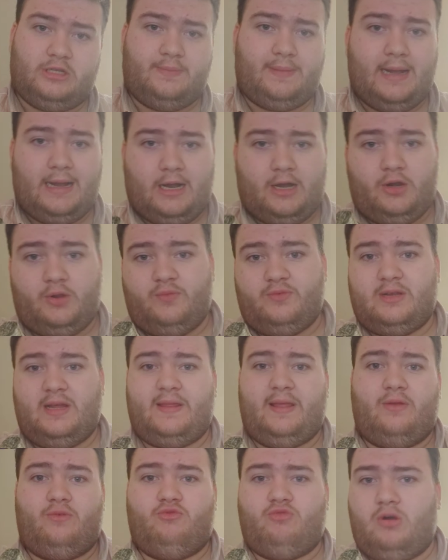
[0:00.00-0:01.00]
of tobacco leaves
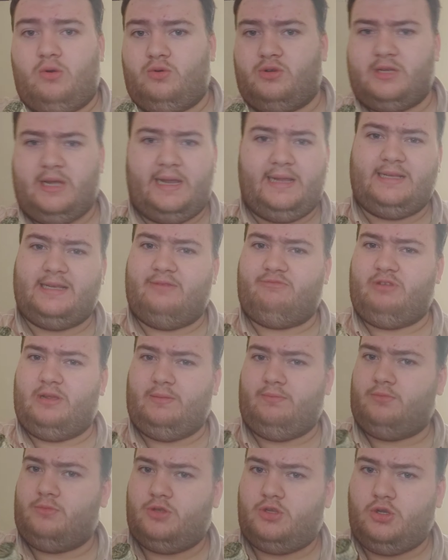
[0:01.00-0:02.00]
that they rotate every